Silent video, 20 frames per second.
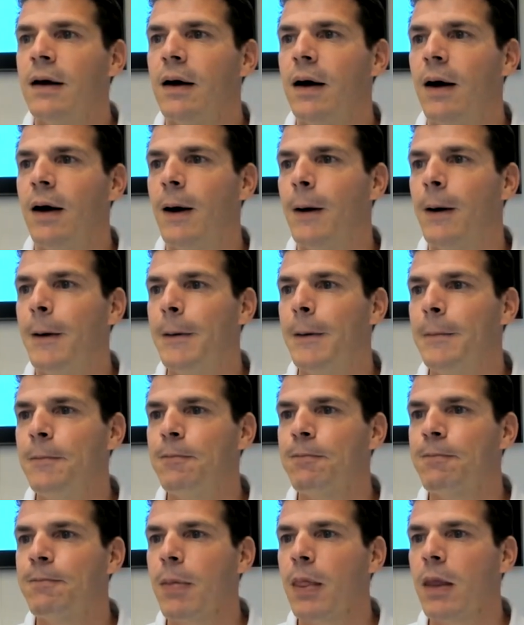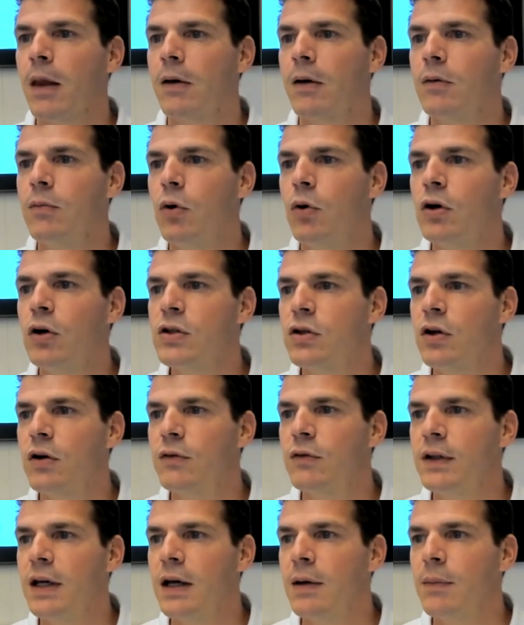Most
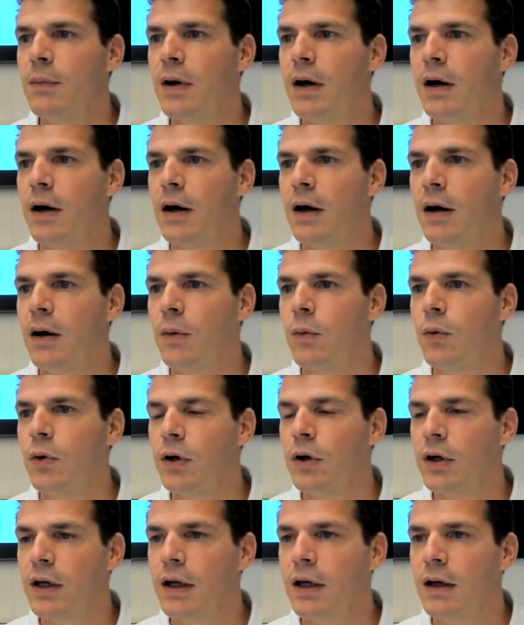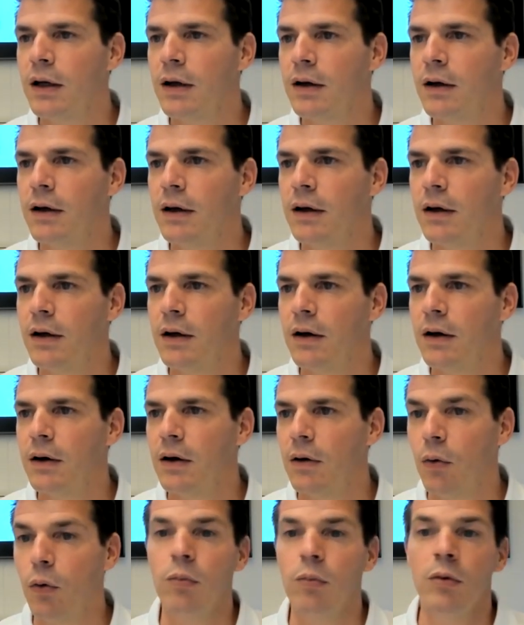of them are working,
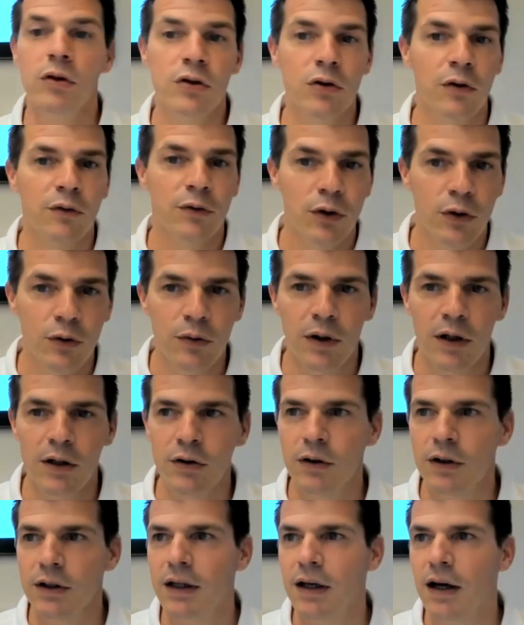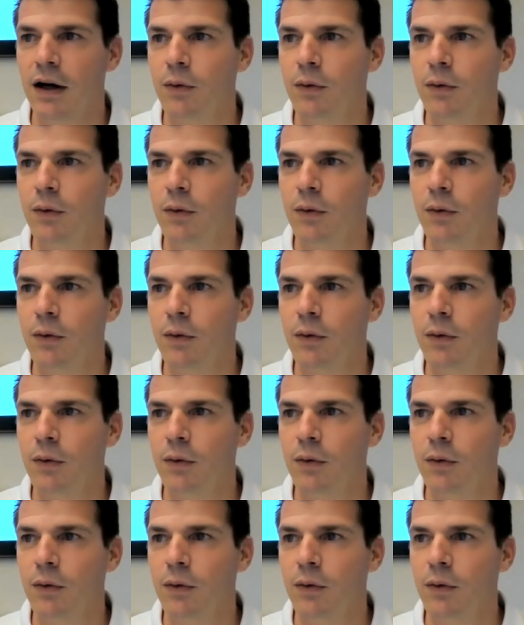or most of you actually